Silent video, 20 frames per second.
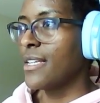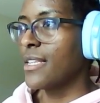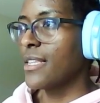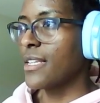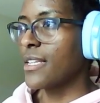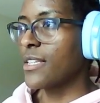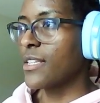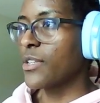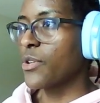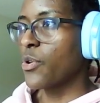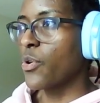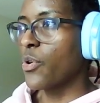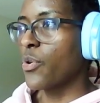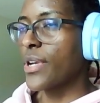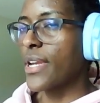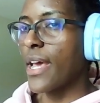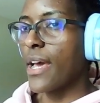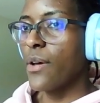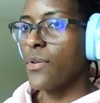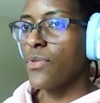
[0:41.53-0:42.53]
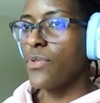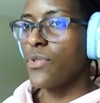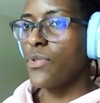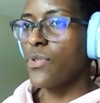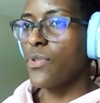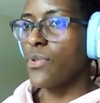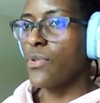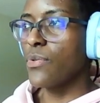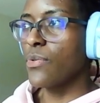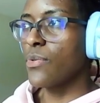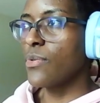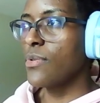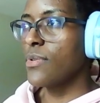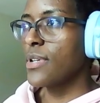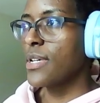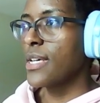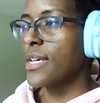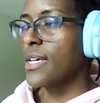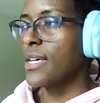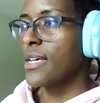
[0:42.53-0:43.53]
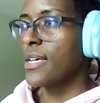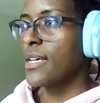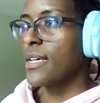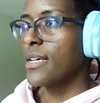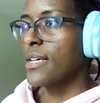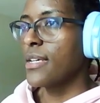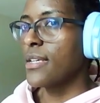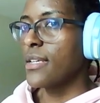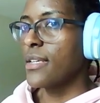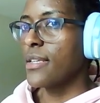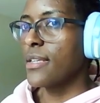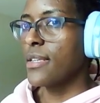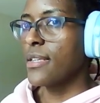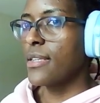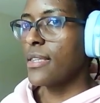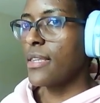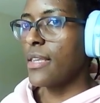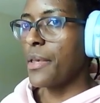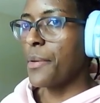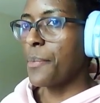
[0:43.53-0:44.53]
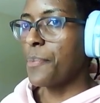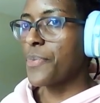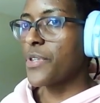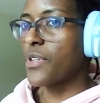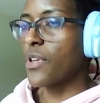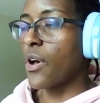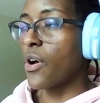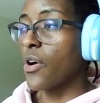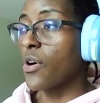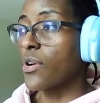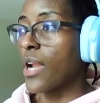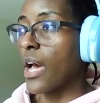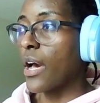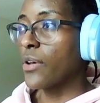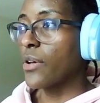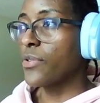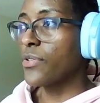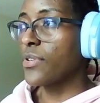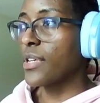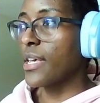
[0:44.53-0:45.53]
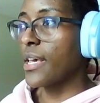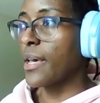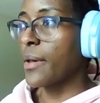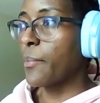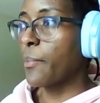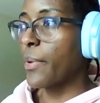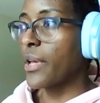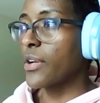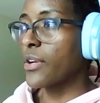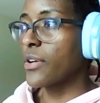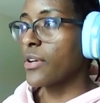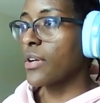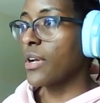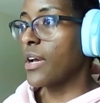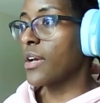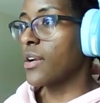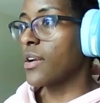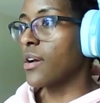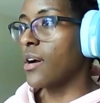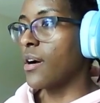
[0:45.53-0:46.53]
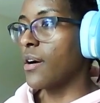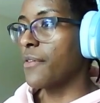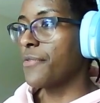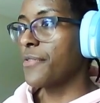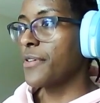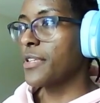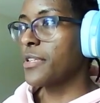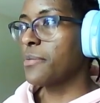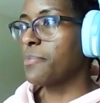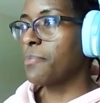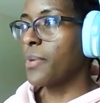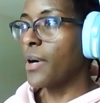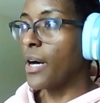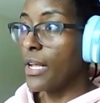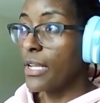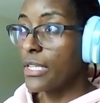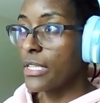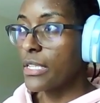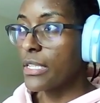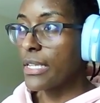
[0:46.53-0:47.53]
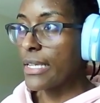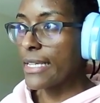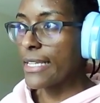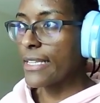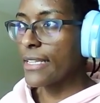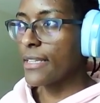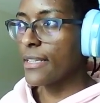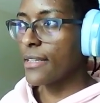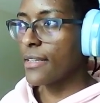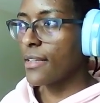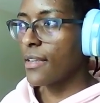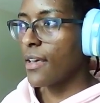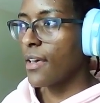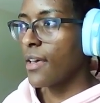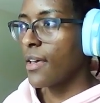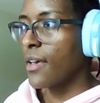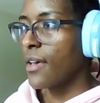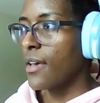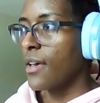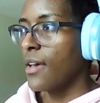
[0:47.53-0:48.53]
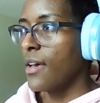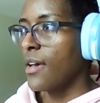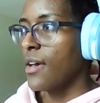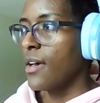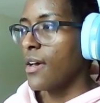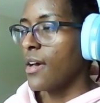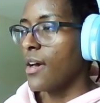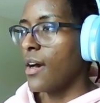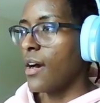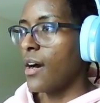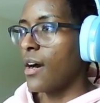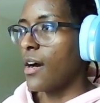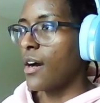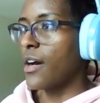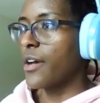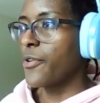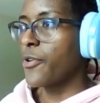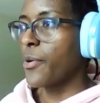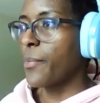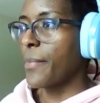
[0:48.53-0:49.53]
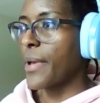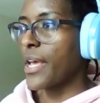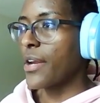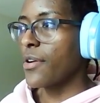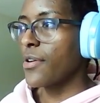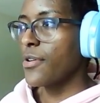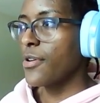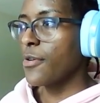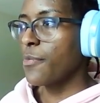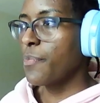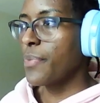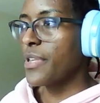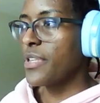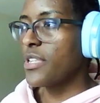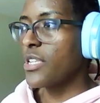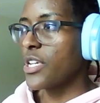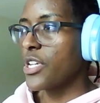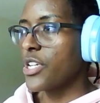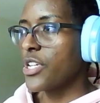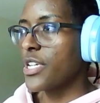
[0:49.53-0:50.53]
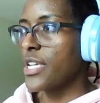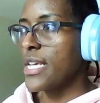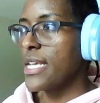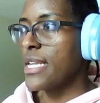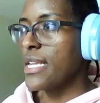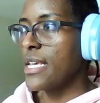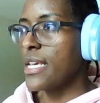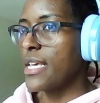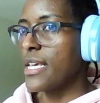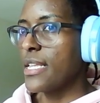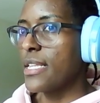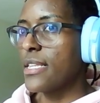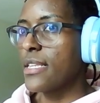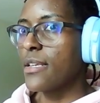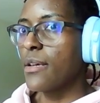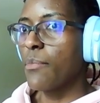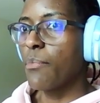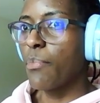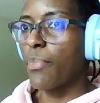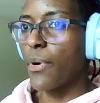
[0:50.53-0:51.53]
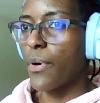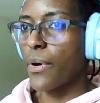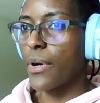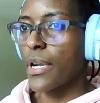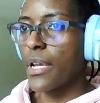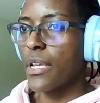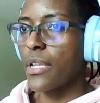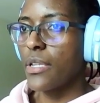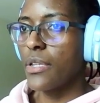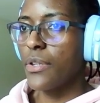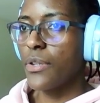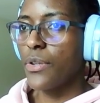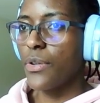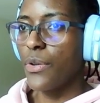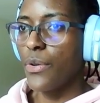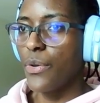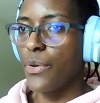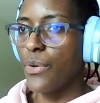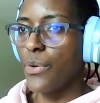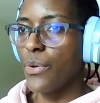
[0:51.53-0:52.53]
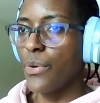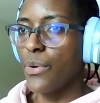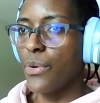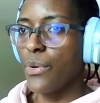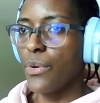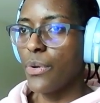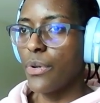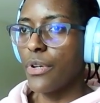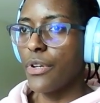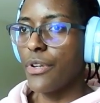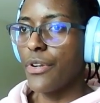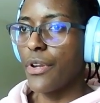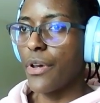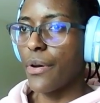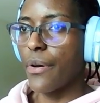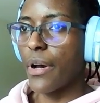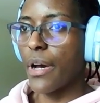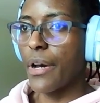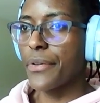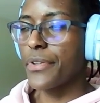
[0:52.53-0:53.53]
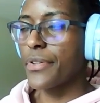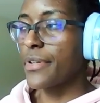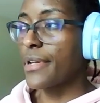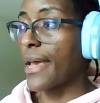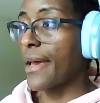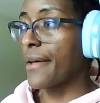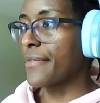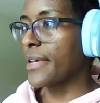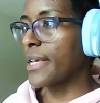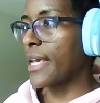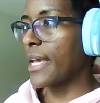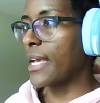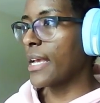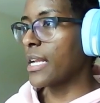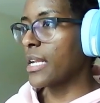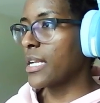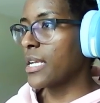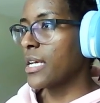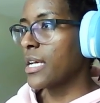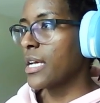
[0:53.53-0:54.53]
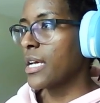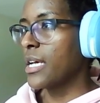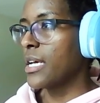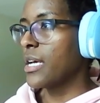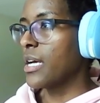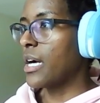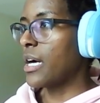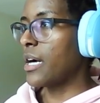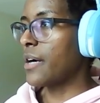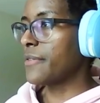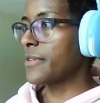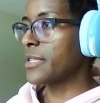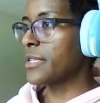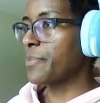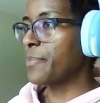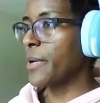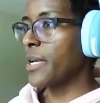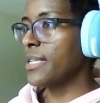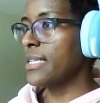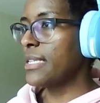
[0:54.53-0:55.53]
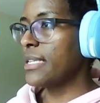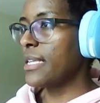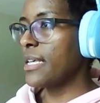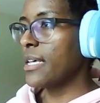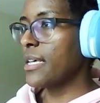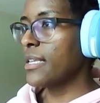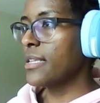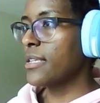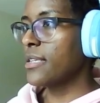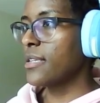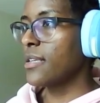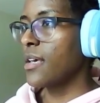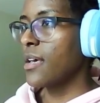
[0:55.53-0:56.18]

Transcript: let's go down to tips on how to get better at office politics. No matter your position, it's important to know how to navigate office politics.